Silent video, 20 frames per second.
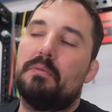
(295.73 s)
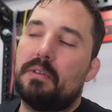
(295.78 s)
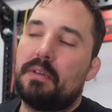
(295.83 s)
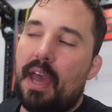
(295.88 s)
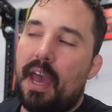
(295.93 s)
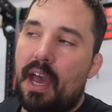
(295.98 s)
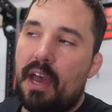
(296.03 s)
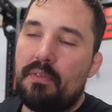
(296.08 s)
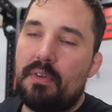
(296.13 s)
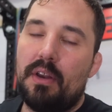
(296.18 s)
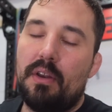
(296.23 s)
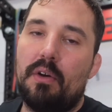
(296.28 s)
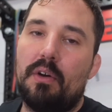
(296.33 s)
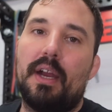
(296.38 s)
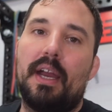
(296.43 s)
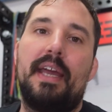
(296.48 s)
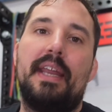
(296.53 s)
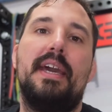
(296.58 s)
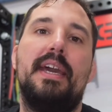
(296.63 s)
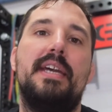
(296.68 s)
have a
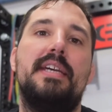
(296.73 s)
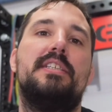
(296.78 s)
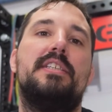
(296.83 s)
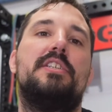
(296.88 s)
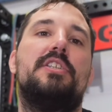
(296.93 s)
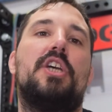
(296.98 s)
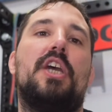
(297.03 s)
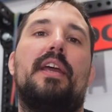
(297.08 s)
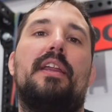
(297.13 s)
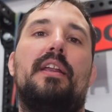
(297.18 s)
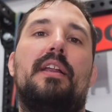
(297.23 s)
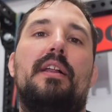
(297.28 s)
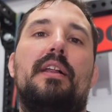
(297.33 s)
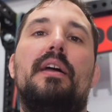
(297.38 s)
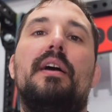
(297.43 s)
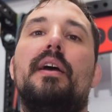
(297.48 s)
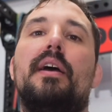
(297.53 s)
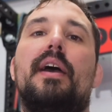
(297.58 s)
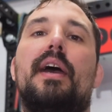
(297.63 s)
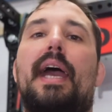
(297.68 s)
look at his
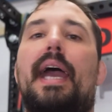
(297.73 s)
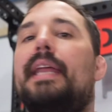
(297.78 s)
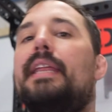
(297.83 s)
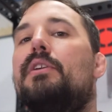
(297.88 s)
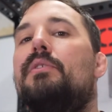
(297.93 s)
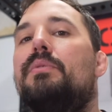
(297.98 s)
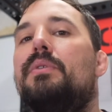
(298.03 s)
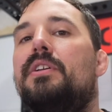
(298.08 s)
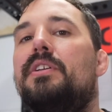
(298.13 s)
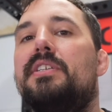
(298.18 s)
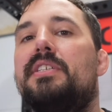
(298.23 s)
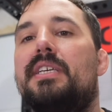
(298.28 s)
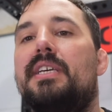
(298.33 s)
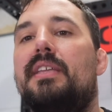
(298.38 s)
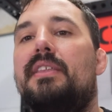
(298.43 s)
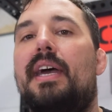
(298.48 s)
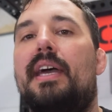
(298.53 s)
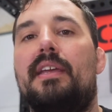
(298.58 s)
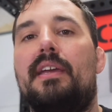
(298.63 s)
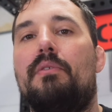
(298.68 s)
channel and you will
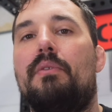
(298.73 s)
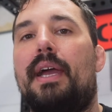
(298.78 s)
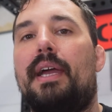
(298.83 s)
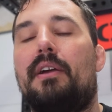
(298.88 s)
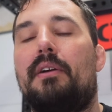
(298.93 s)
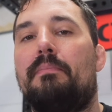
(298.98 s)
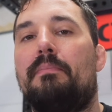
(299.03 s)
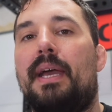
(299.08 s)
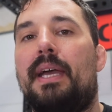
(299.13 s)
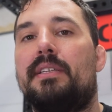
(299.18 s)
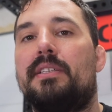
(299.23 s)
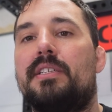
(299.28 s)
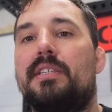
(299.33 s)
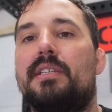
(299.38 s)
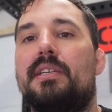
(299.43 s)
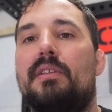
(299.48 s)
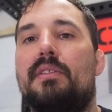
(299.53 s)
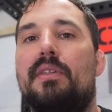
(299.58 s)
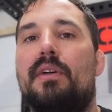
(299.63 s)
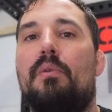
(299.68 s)
see that he
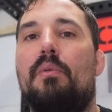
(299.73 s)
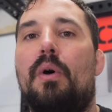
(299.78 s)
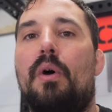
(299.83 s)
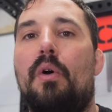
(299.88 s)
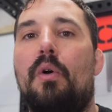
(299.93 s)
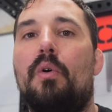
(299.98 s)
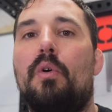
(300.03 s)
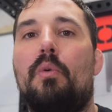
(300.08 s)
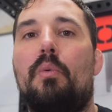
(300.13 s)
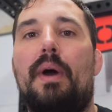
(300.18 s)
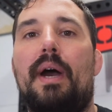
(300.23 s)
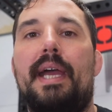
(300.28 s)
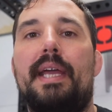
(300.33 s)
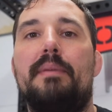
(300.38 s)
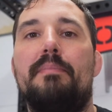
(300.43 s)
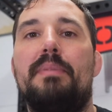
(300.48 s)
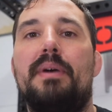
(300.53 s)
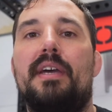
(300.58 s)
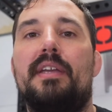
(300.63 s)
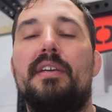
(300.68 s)
recommends the row quite
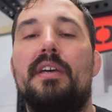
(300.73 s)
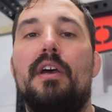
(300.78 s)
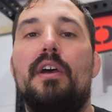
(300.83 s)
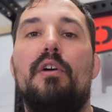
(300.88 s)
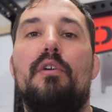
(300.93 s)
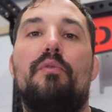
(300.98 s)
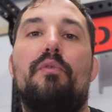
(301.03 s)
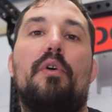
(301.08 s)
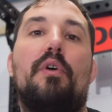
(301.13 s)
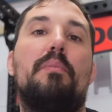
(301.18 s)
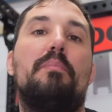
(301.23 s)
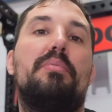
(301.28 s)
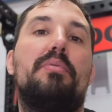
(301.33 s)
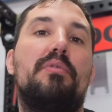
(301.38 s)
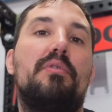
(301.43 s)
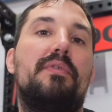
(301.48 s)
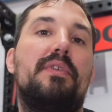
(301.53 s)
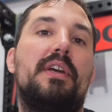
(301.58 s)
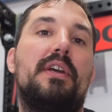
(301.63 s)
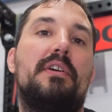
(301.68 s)
a bit for
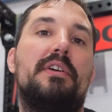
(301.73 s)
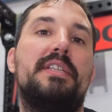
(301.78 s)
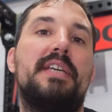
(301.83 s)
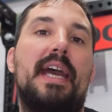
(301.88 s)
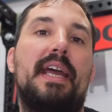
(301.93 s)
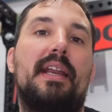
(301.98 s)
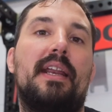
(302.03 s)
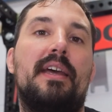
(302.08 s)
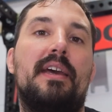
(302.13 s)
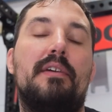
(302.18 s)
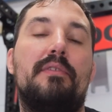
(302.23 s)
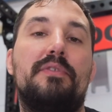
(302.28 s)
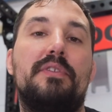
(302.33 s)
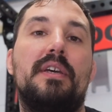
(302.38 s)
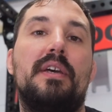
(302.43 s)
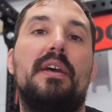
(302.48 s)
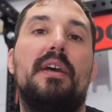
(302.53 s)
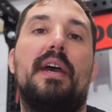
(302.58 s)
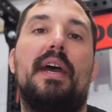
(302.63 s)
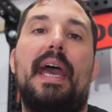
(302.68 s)
improving your deadlift
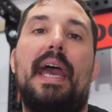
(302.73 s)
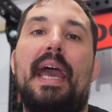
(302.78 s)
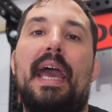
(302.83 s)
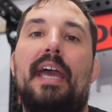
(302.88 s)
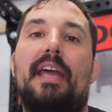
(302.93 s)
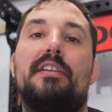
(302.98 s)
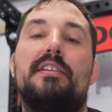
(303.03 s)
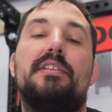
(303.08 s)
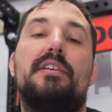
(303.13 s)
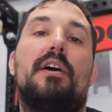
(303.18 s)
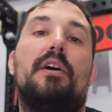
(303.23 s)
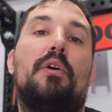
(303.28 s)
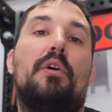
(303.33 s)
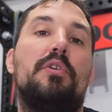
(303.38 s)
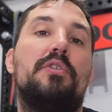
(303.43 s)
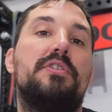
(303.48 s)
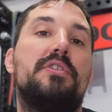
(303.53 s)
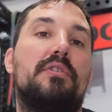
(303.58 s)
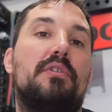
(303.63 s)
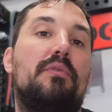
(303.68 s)
and
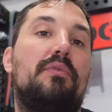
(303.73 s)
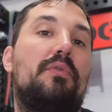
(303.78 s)
also